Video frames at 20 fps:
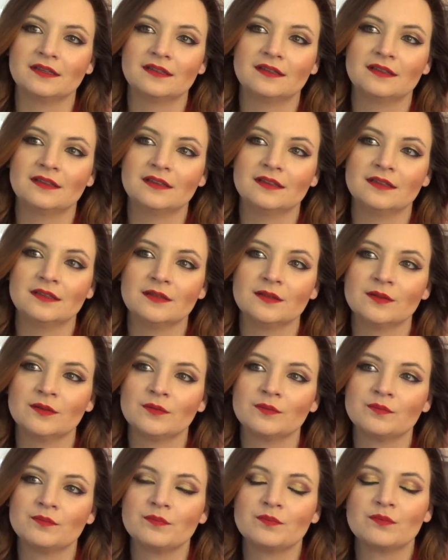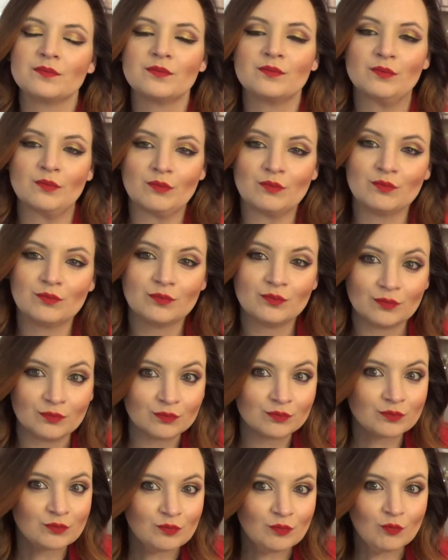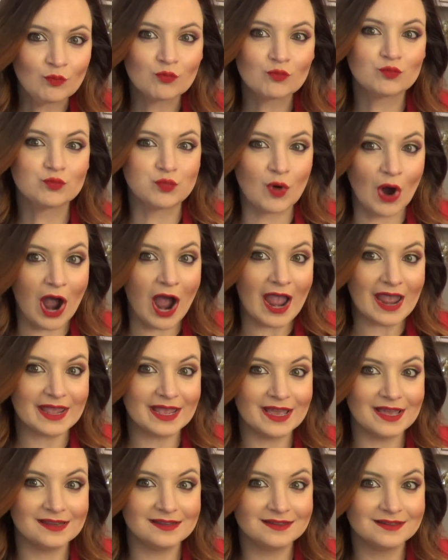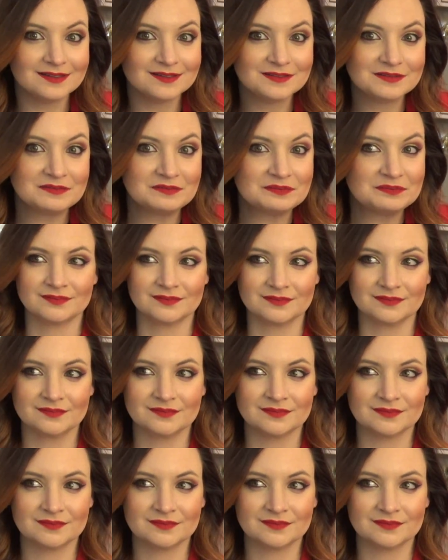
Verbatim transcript: Enormous clothing emergency. Can you help me? Yeah.